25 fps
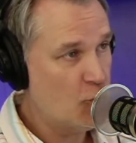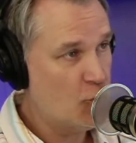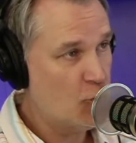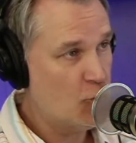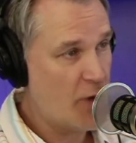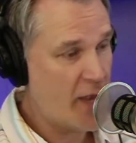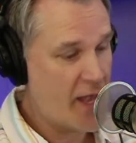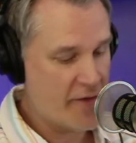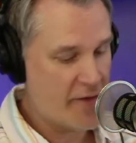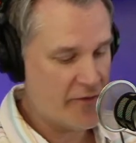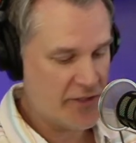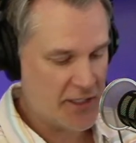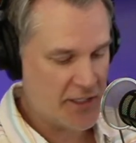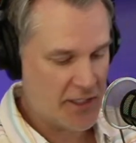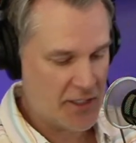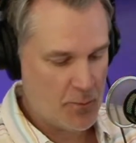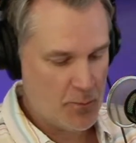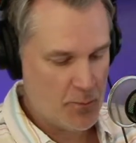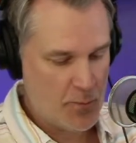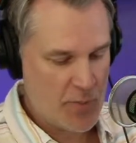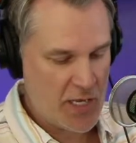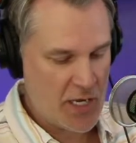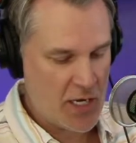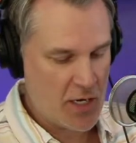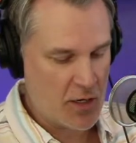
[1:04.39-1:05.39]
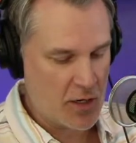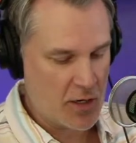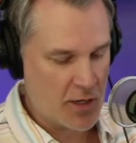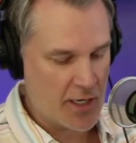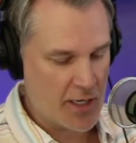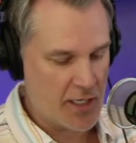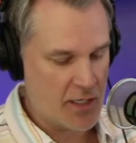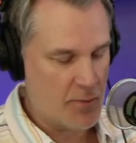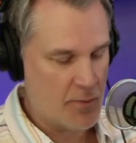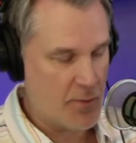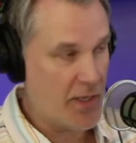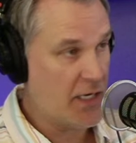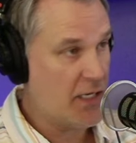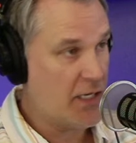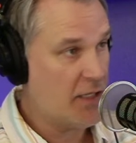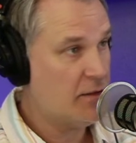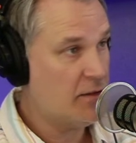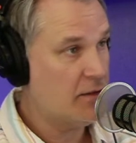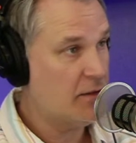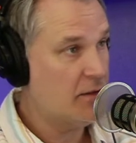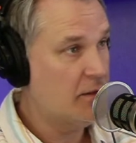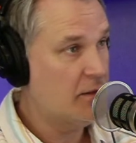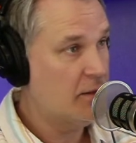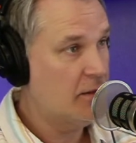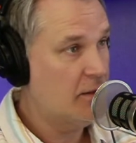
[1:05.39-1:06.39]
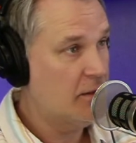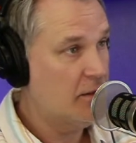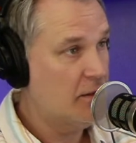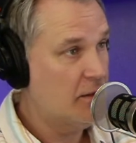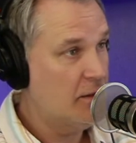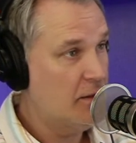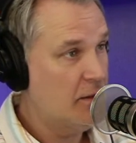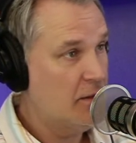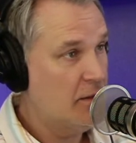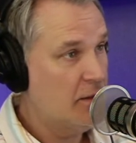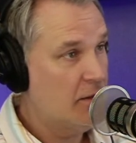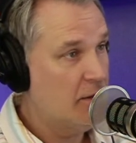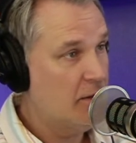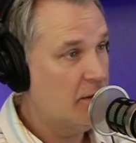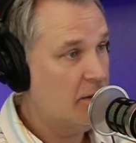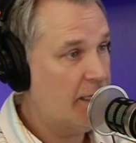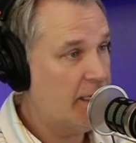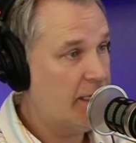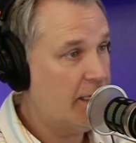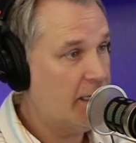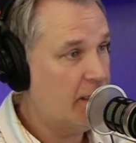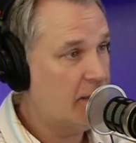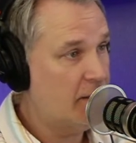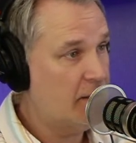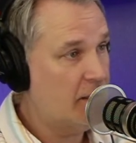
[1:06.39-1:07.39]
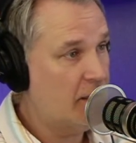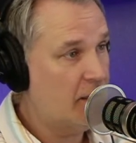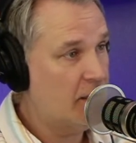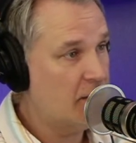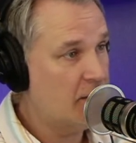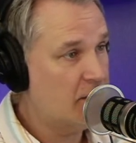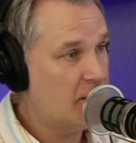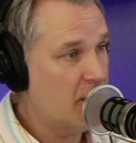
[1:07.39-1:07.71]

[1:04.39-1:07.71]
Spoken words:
We haven't done a beer in a minute, and